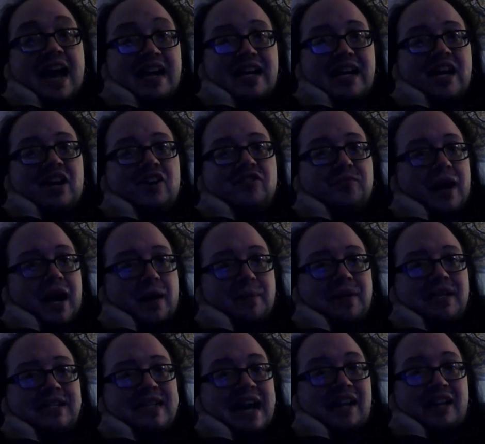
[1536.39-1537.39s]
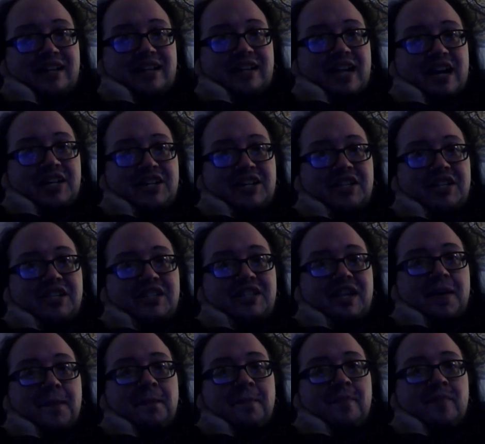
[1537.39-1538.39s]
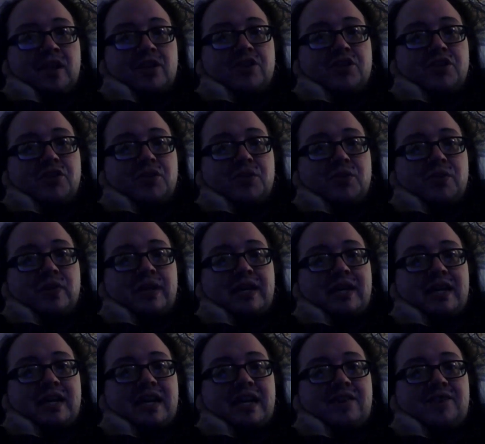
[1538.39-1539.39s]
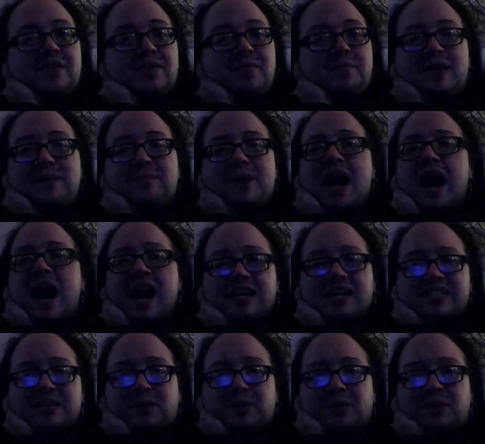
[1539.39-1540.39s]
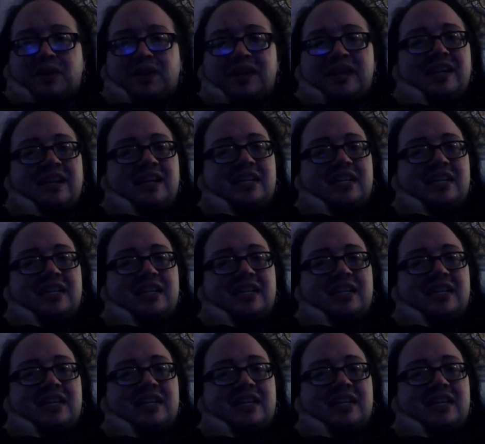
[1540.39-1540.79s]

any of Poppy's allegations to even be possible,